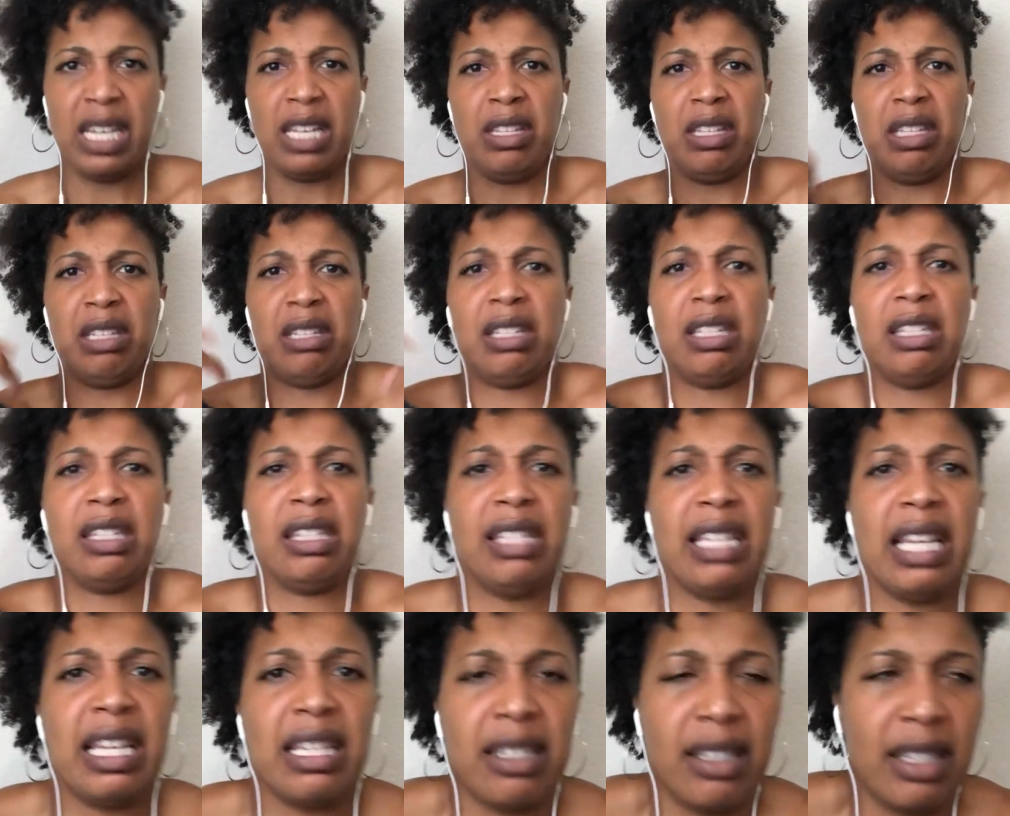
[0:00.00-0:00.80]
And this
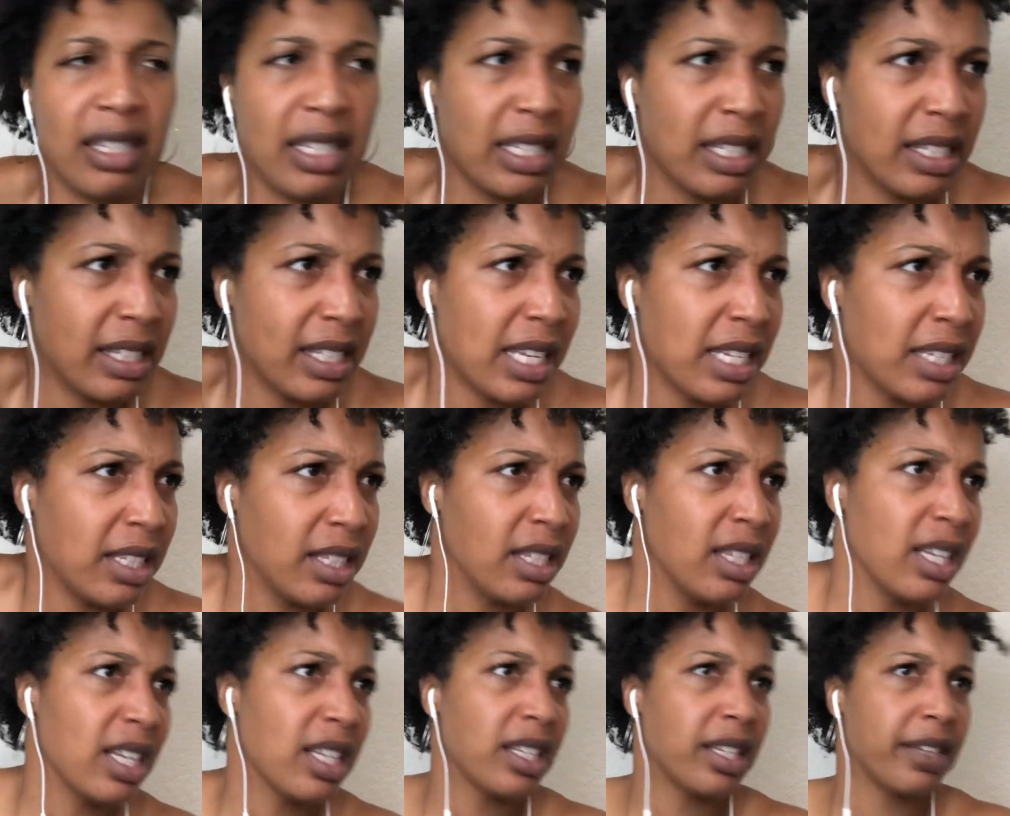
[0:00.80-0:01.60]
says
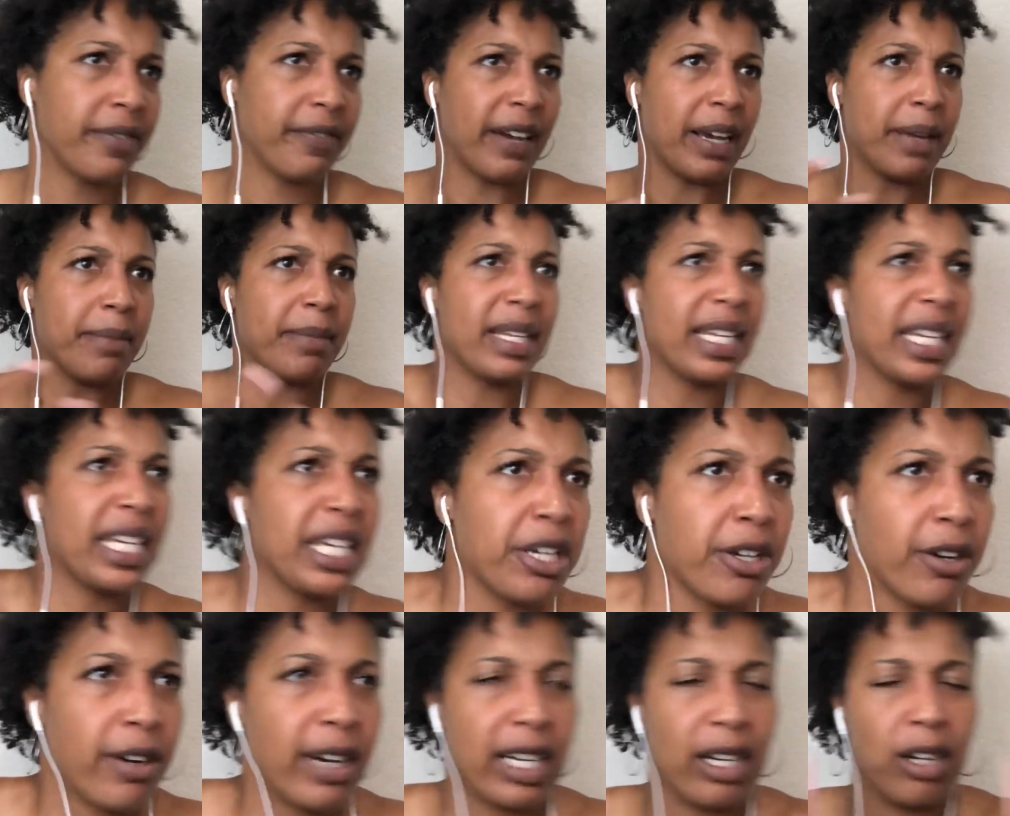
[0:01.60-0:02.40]
this if I'm
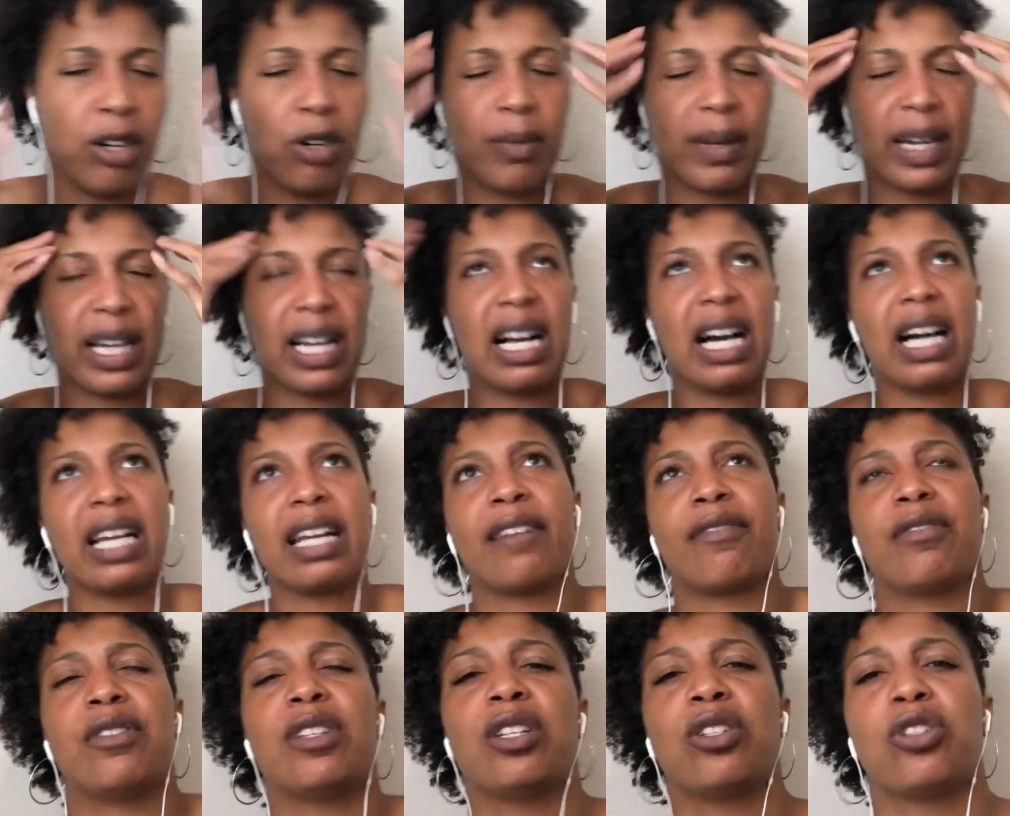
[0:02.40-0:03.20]
here, and oh my God,
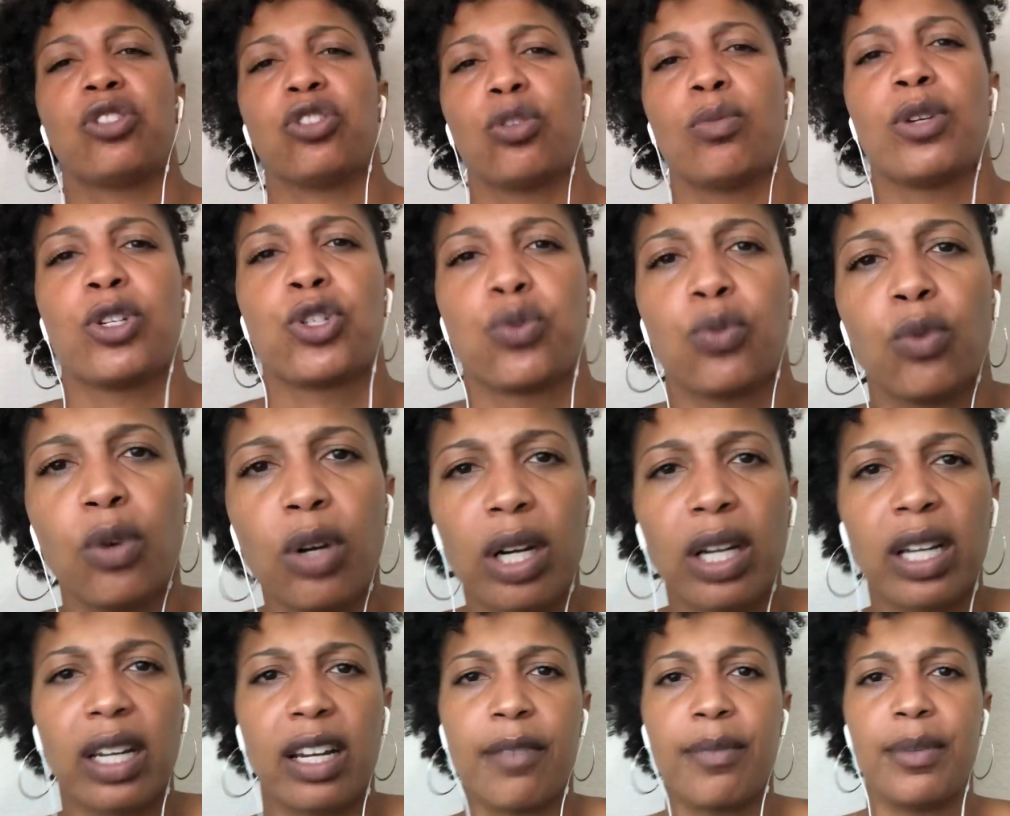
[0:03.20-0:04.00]
I've done so much
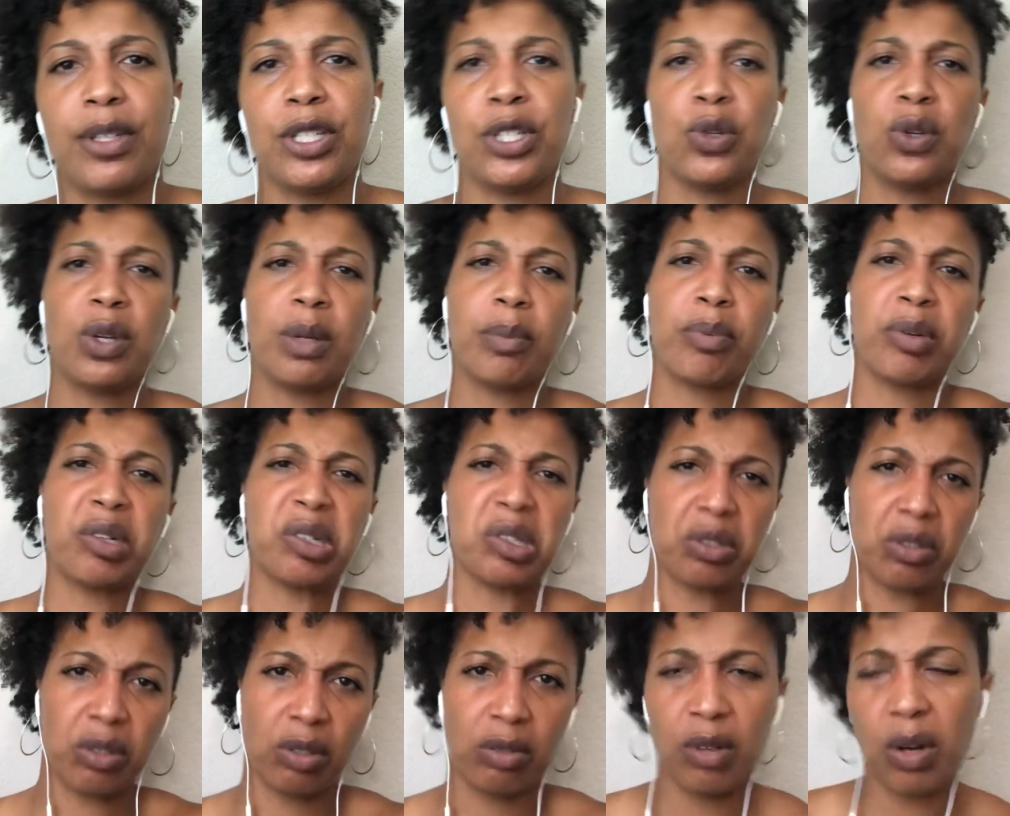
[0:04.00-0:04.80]
work and I've been doing
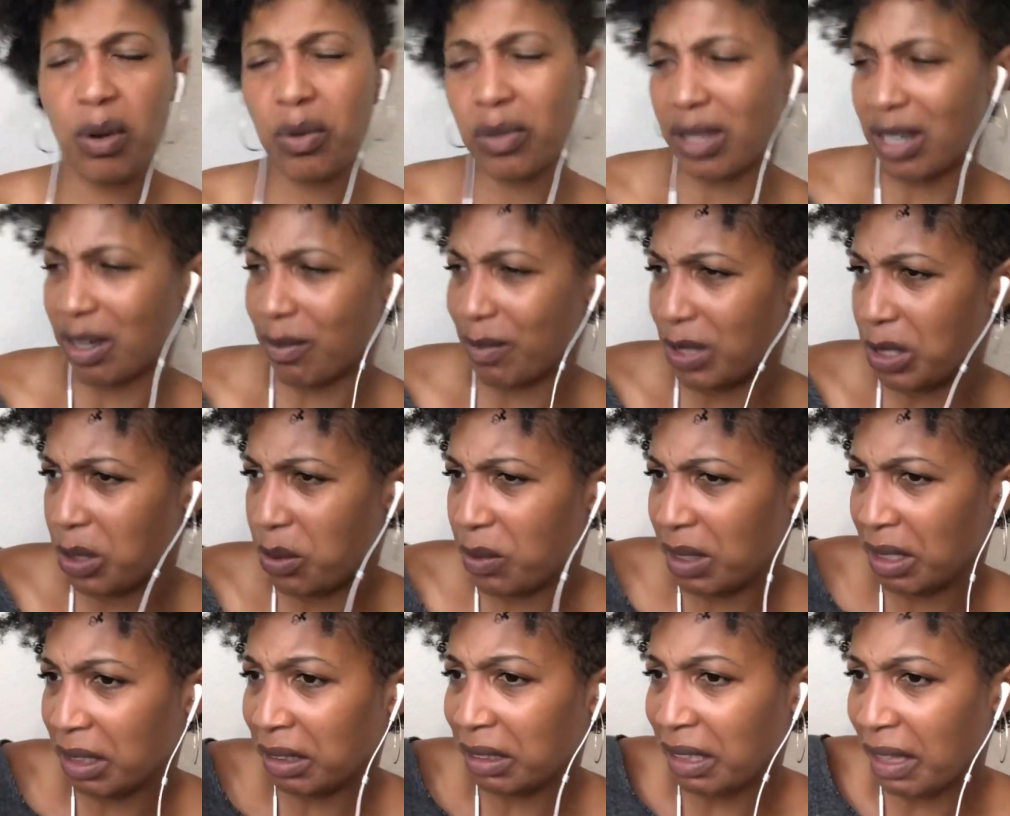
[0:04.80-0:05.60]
personal growth and I've been
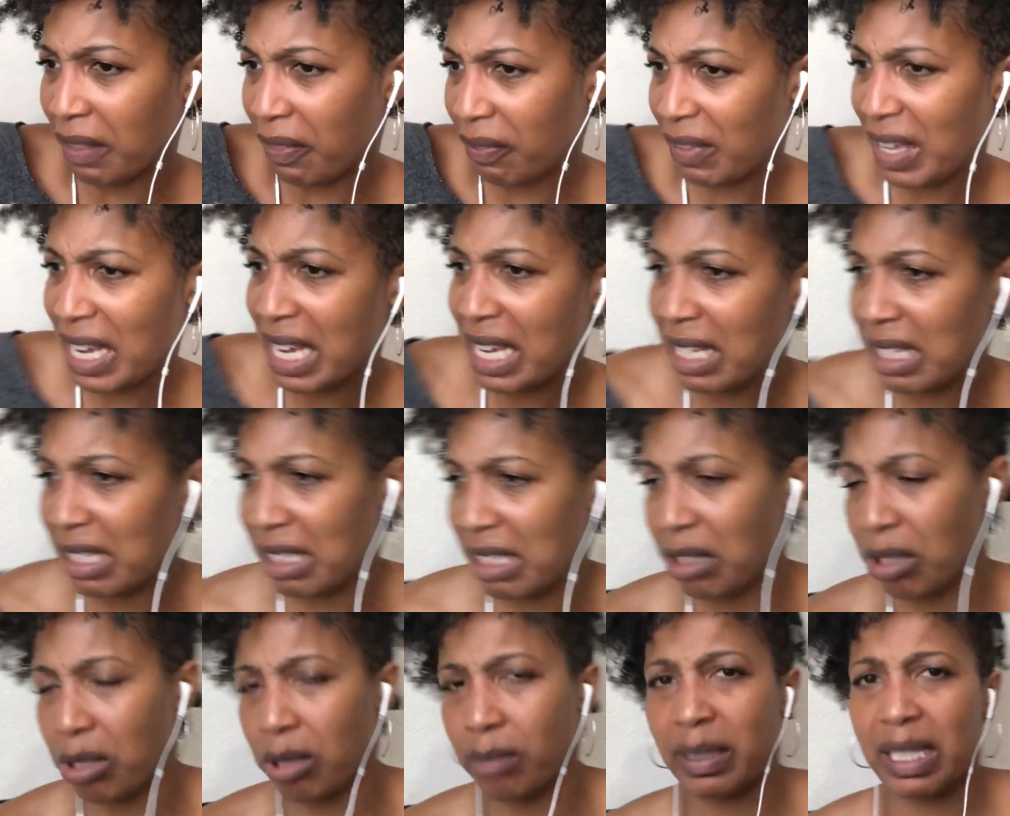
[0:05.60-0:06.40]
doing all the things
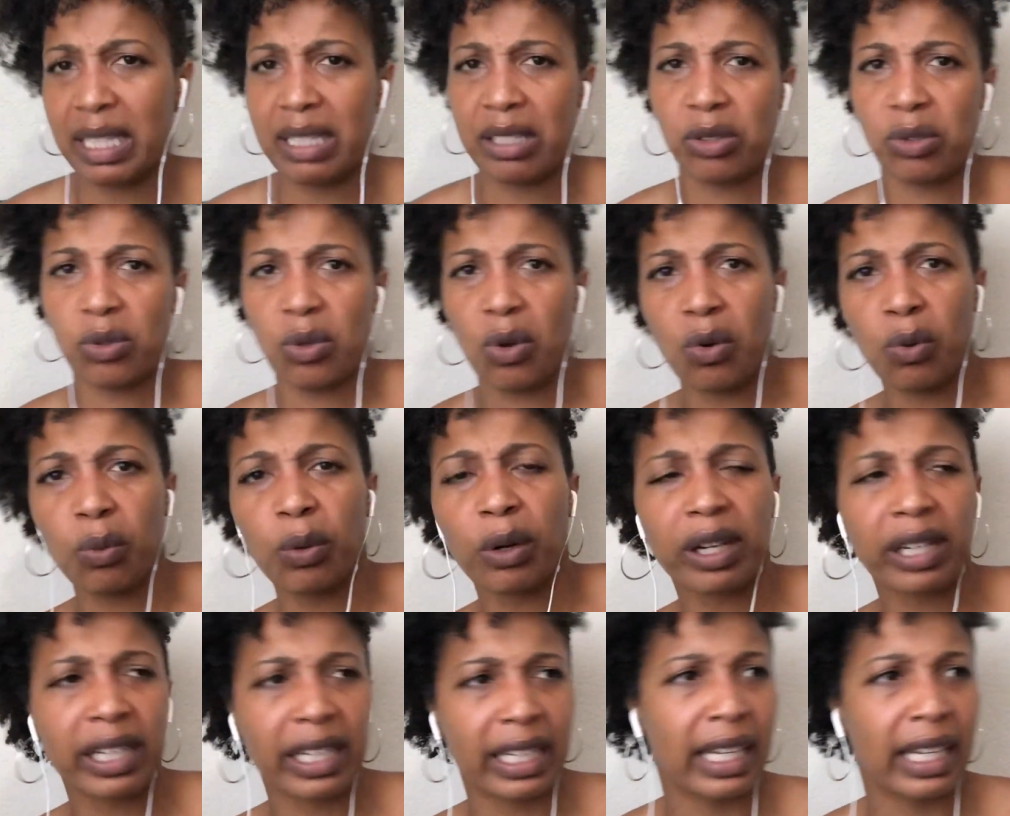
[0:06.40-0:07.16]
and all my soul work.